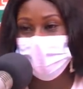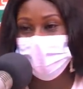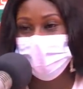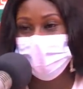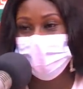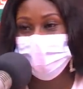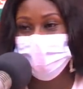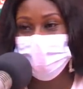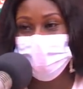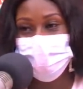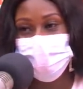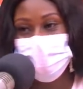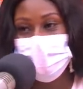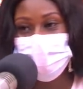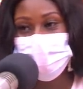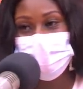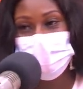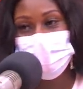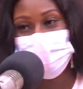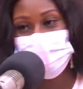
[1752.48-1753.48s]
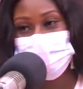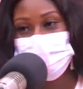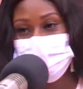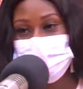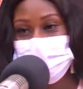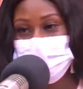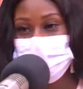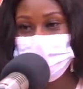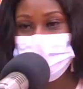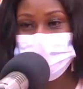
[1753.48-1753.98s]
na mumbwa manfo,
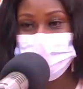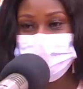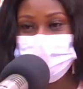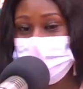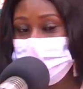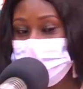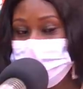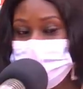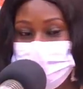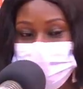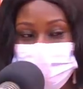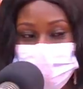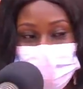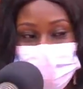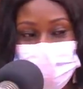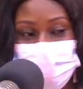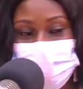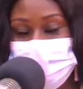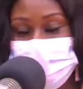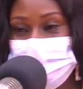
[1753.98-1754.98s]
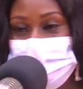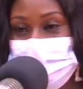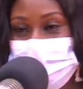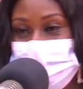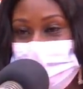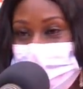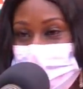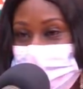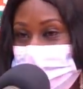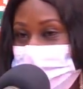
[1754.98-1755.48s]
because without you people, no,
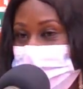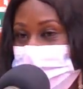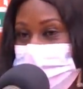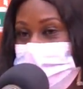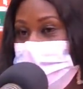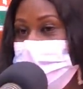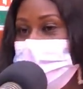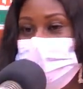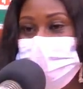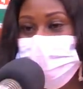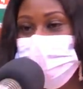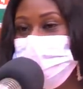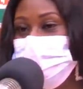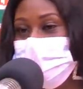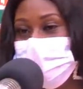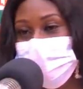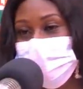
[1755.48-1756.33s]
we are no one.